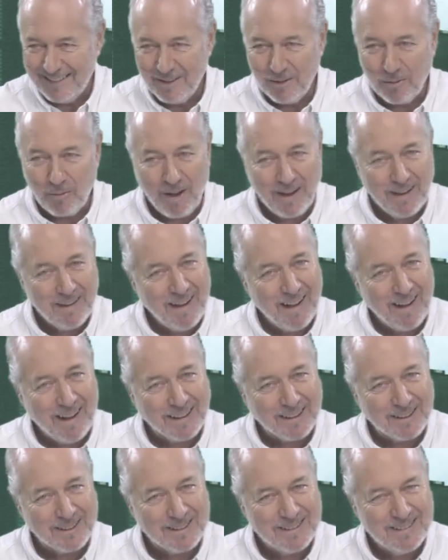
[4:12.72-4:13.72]
Why
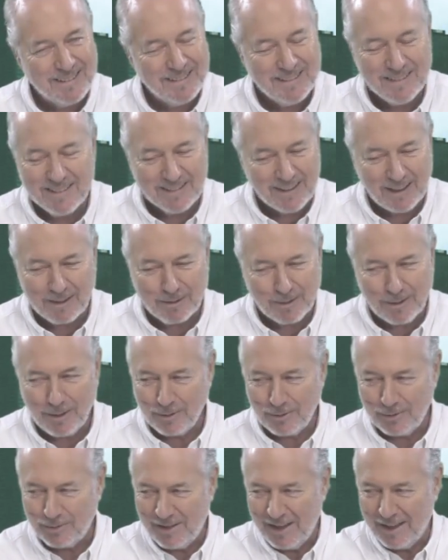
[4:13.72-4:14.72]
not? I don't
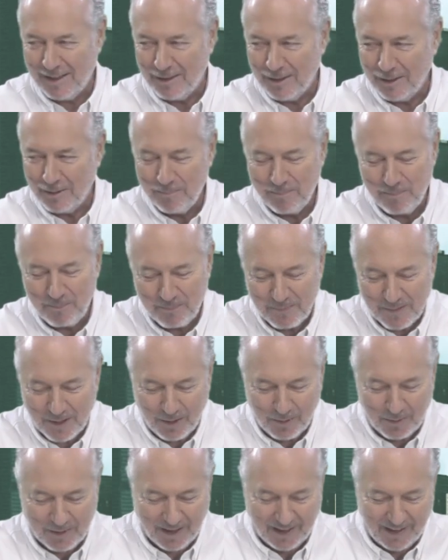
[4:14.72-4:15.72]
understand it.
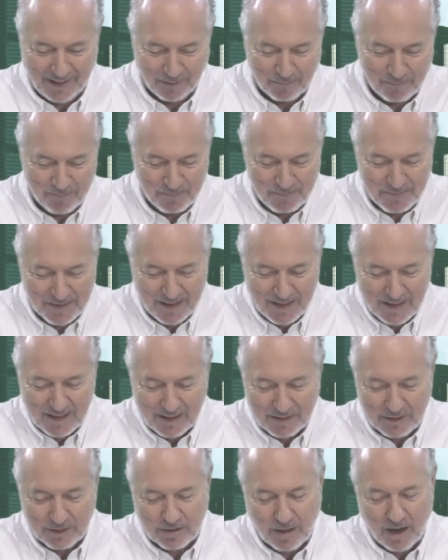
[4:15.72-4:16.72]
Okay.
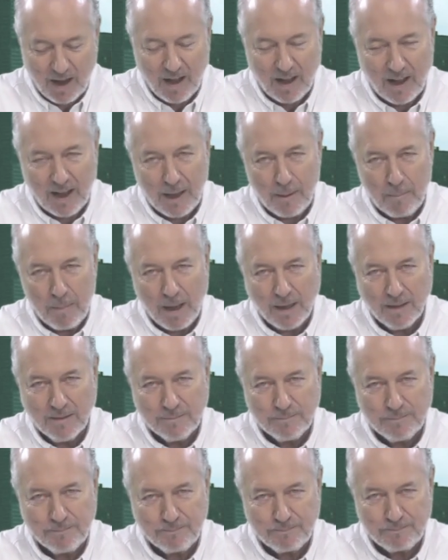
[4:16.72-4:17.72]
The tribe.
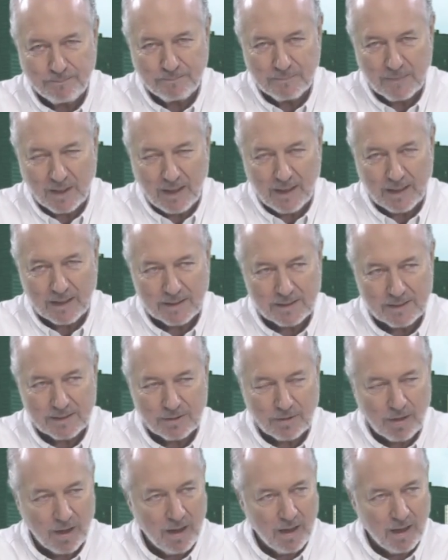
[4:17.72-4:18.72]
Yes,
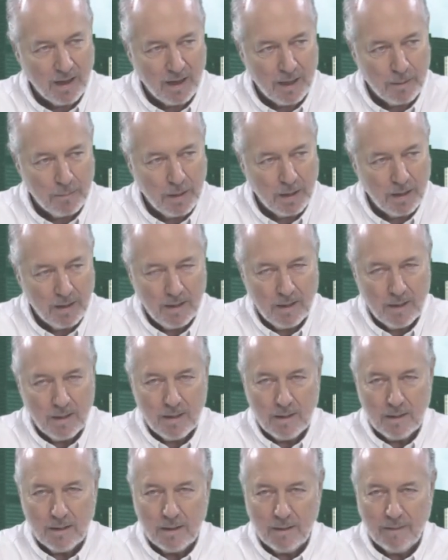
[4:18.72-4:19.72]
tribe.
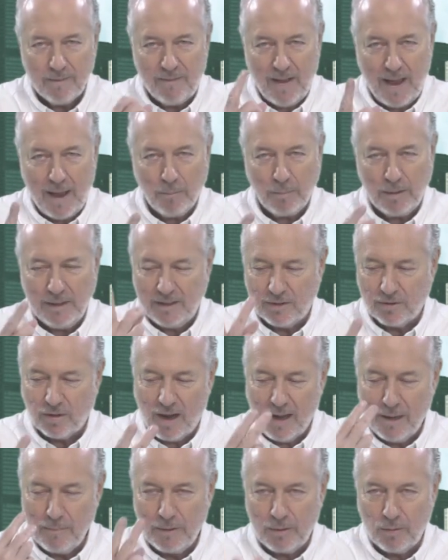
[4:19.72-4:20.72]
Family,
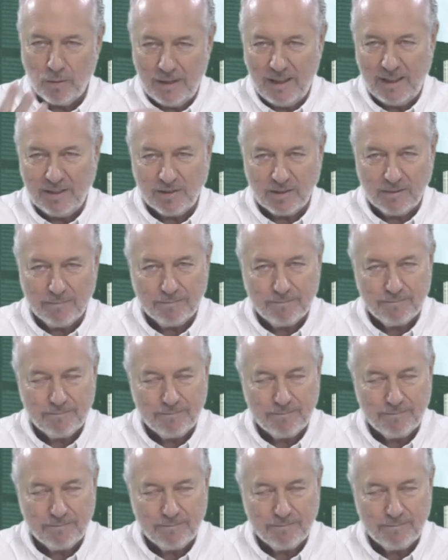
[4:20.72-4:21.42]
tribe, and religion.